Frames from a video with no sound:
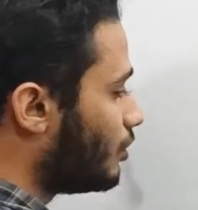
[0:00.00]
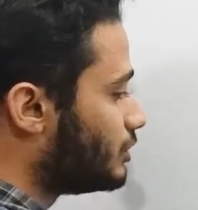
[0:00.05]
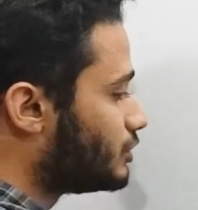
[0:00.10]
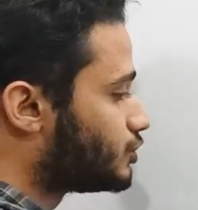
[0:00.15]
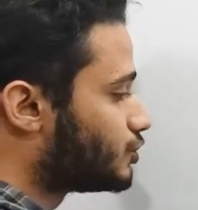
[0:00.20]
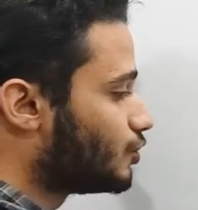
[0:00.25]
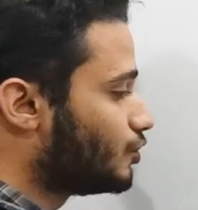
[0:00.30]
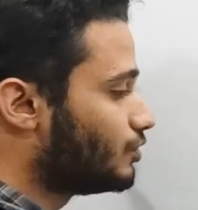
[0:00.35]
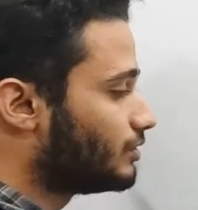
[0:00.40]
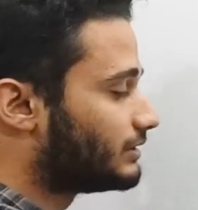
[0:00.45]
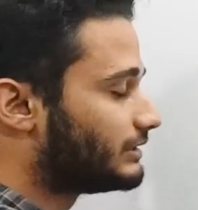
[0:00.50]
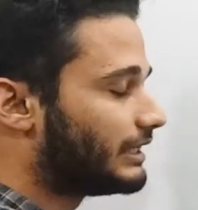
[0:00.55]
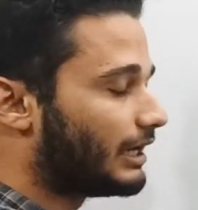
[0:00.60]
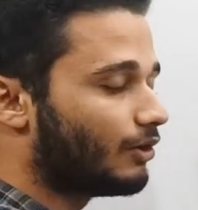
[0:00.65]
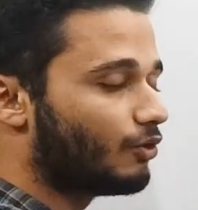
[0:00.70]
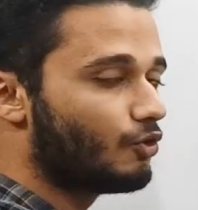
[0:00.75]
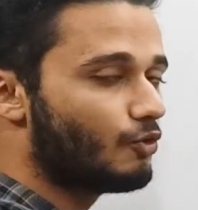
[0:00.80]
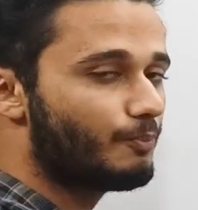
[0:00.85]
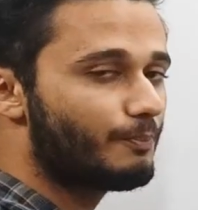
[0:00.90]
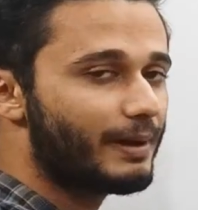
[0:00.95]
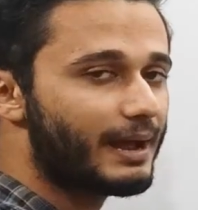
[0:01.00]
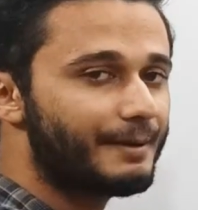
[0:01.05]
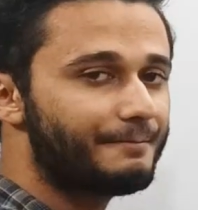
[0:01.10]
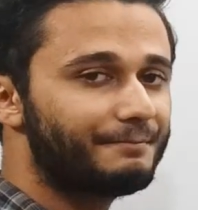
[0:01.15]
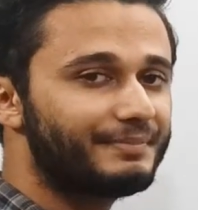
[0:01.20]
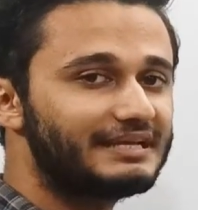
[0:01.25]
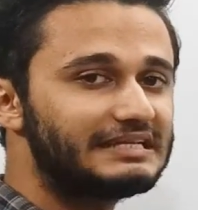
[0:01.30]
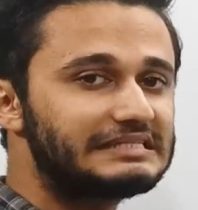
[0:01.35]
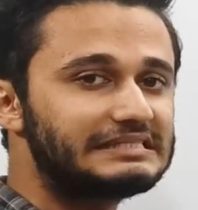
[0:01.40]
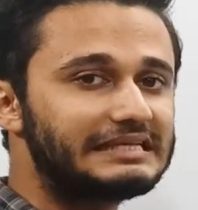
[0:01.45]
also the
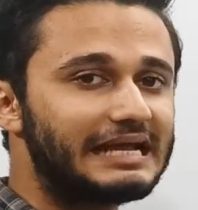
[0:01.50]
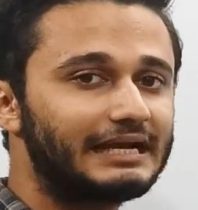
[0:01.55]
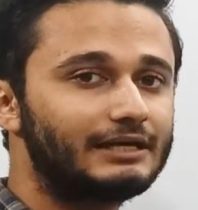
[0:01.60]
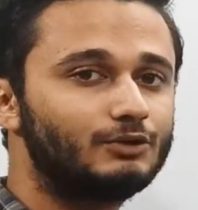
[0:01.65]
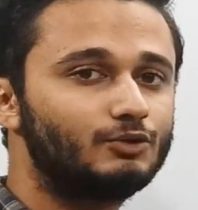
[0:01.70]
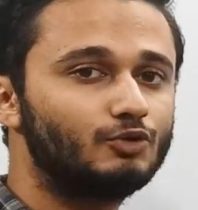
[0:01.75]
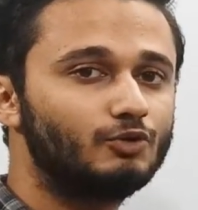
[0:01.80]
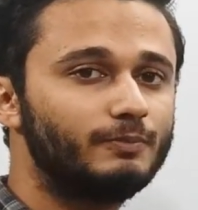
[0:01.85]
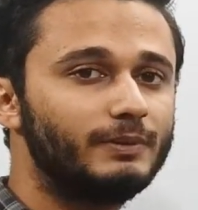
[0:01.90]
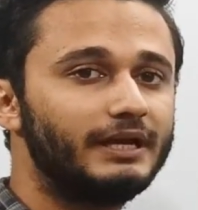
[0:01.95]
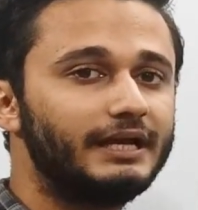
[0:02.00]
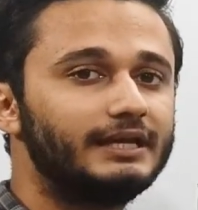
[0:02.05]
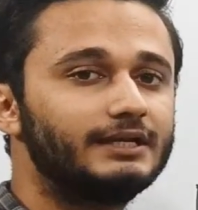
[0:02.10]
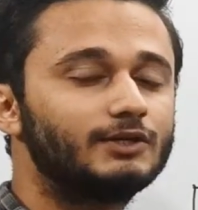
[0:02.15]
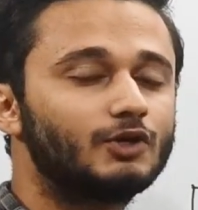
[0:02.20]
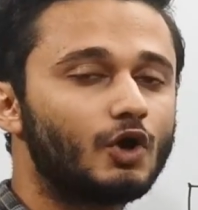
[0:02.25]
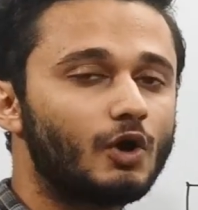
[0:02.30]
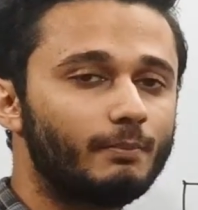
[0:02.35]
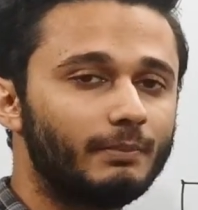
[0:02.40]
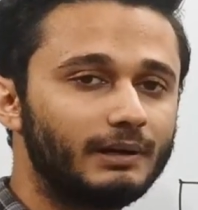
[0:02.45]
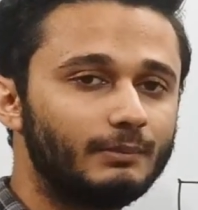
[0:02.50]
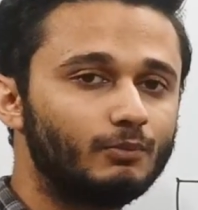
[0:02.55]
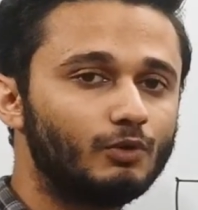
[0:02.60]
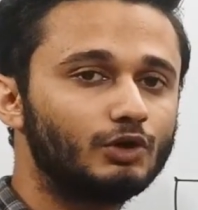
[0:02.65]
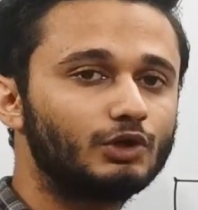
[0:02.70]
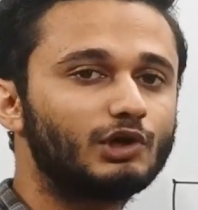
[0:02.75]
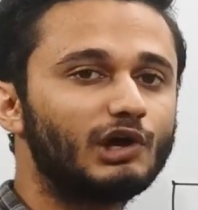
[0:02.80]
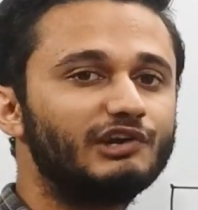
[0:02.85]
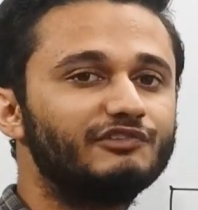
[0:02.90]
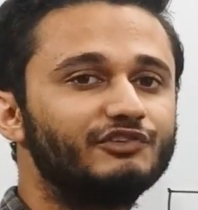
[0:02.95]
op-amp is said to be in common
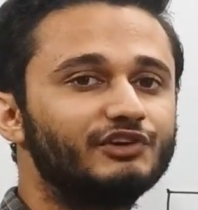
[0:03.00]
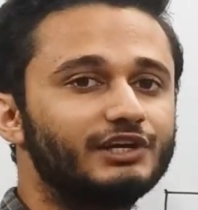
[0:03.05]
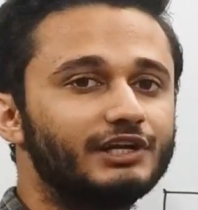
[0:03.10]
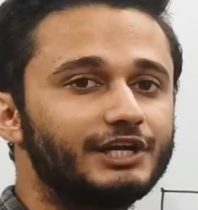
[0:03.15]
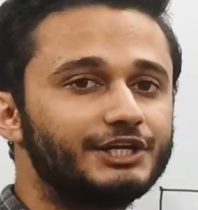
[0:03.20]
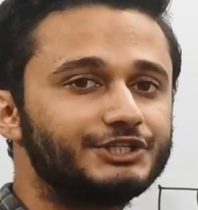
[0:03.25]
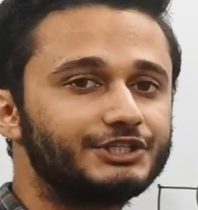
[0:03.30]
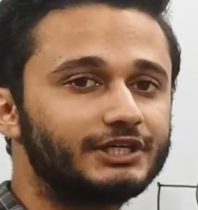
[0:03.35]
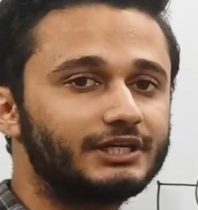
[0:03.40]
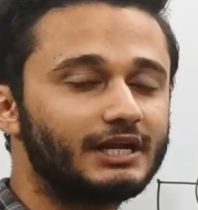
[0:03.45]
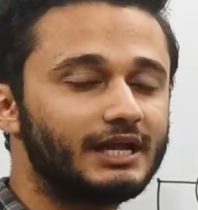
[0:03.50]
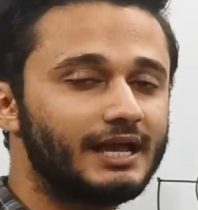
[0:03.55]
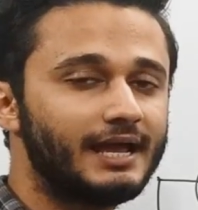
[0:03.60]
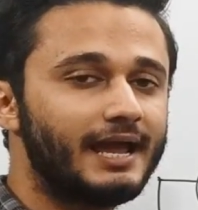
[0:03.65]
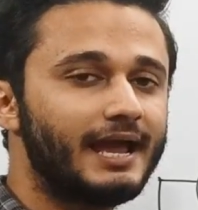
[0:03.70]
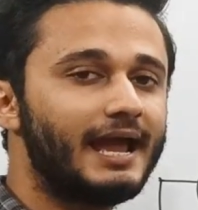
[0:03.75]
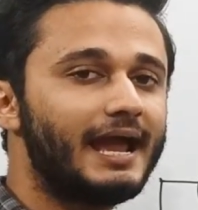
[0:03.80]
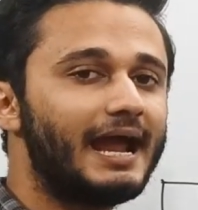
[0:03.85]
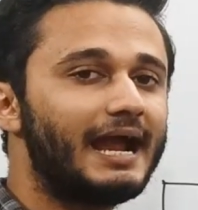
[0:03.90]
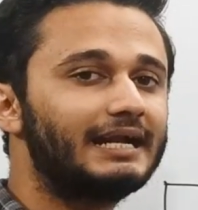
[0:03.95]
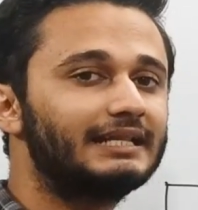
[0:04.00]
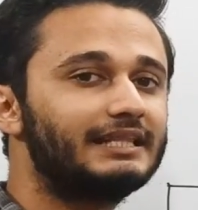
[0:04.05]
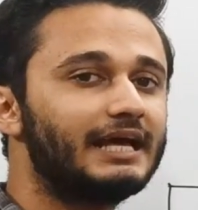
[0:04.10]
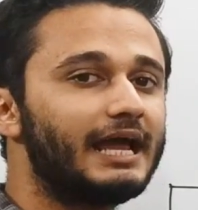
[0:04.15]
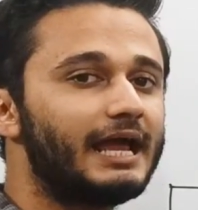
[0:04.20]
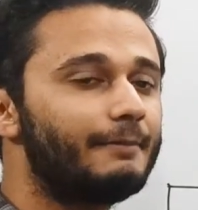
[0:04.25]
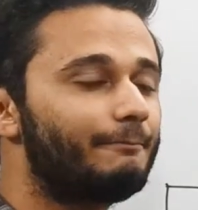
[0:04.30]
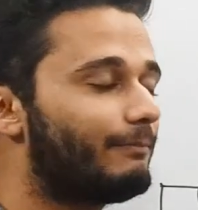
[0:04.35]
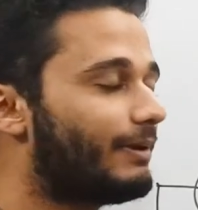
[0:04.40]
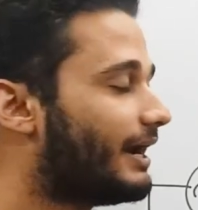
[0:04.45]
mode configuration, and the
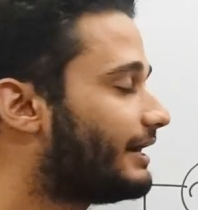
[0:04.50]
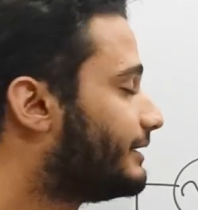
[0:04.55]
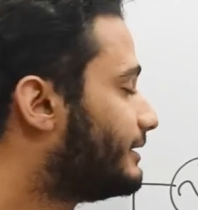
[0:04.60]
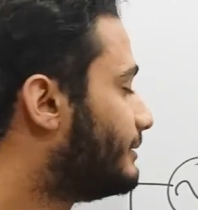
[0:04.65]
applied